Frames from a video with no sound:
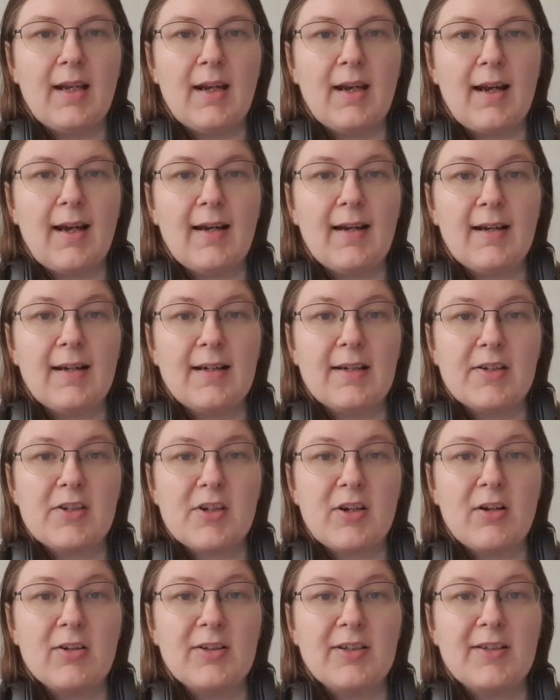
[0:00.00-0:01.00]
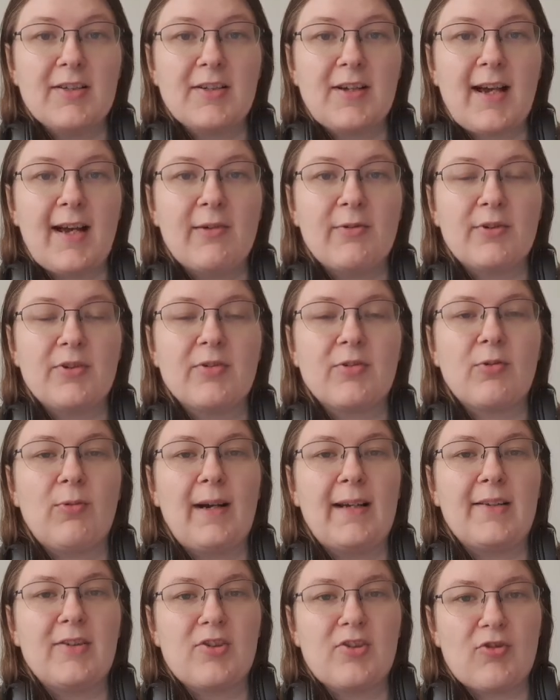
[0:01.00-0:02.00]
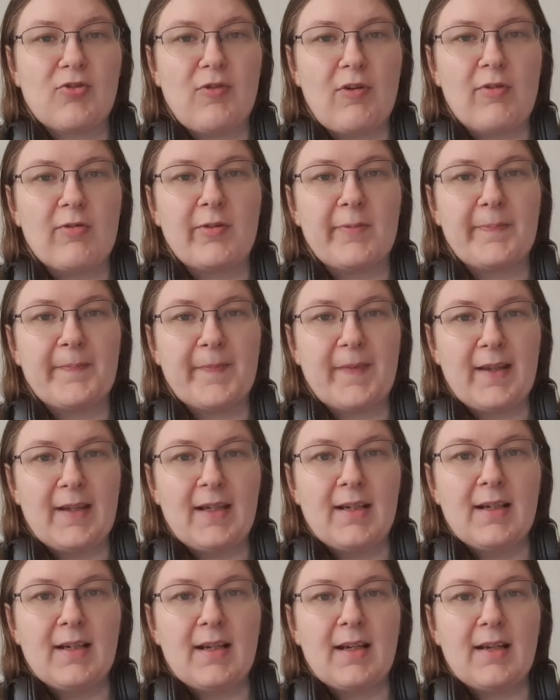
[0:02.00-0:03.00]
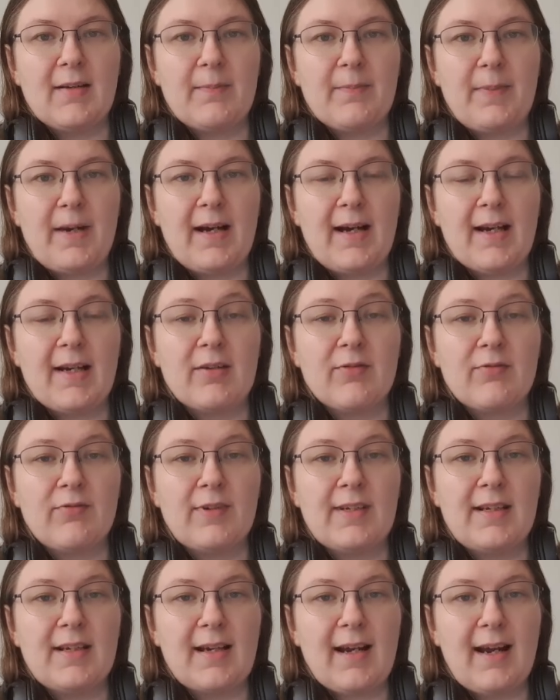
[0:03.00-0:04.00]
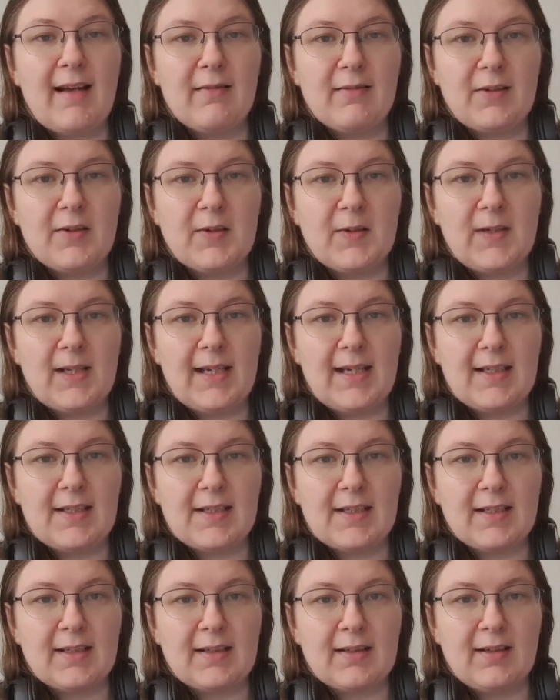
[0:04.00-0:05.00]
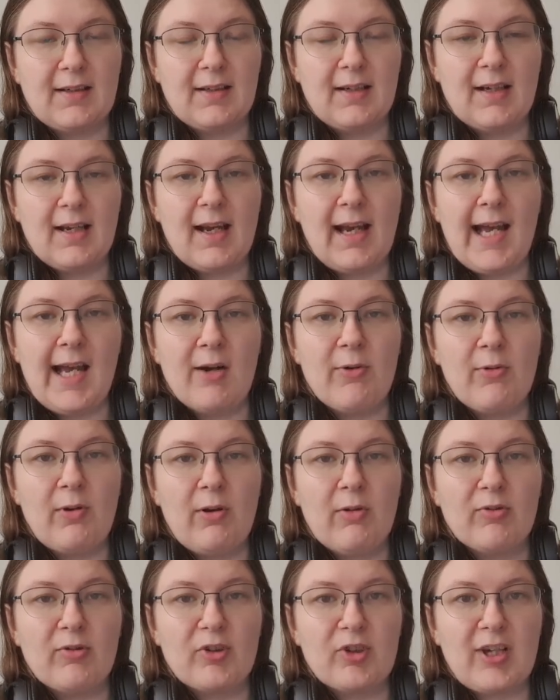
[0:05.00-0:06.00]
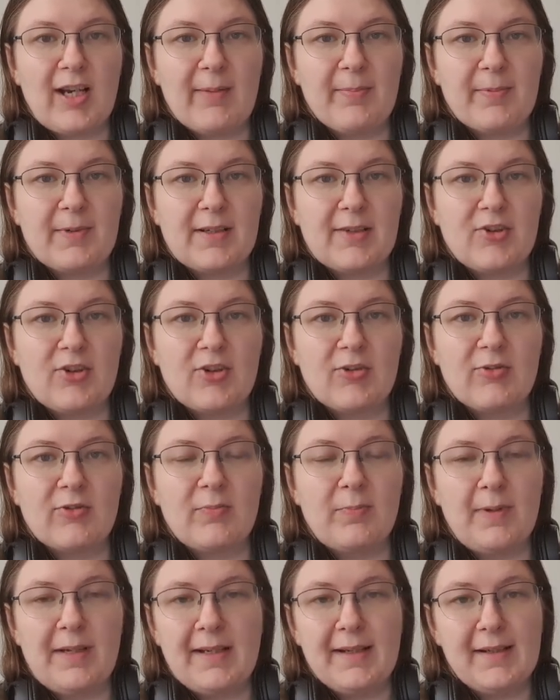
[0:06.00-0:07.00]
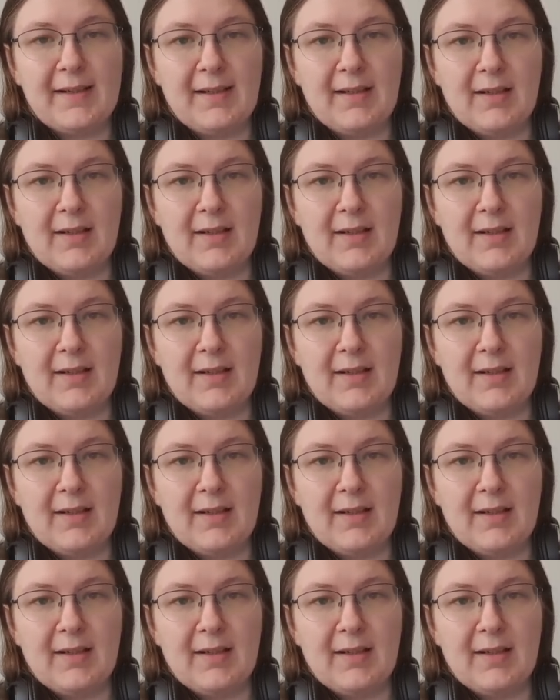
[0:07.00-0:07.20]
I started out quite strong by recalculating how long chapters should be